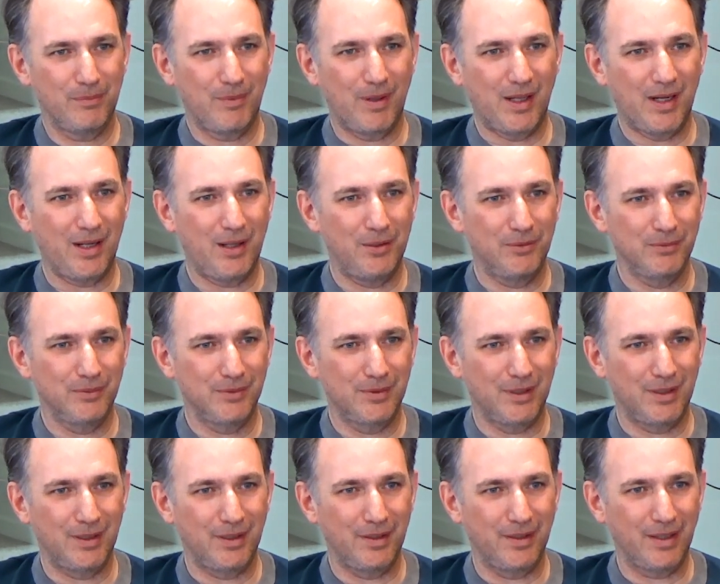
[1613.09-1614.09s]
around
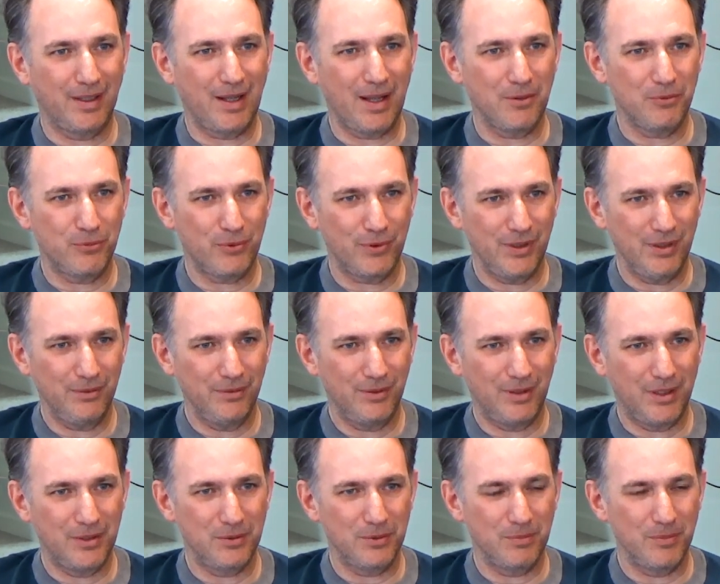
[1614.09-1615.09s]
the country,
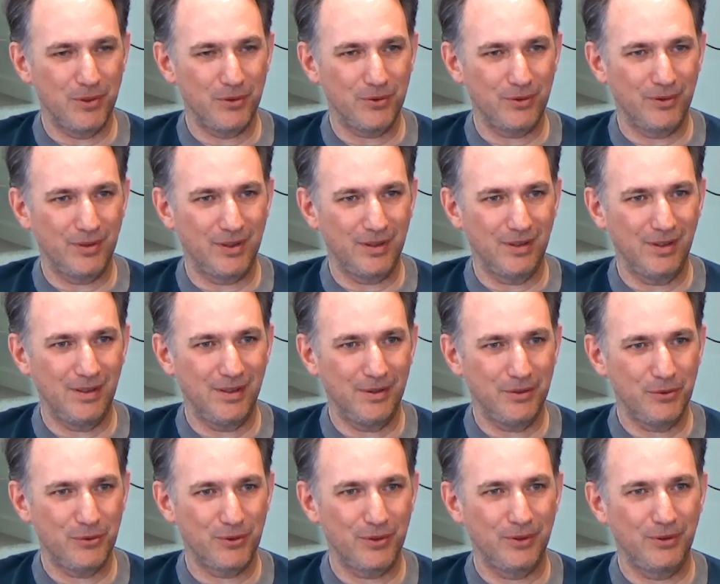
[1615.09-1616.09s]
as you mentioned
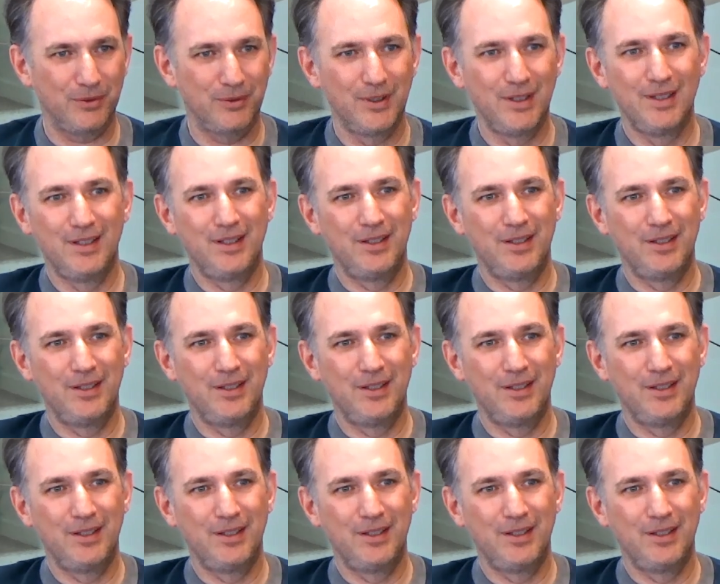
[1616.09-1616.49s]
earlier, so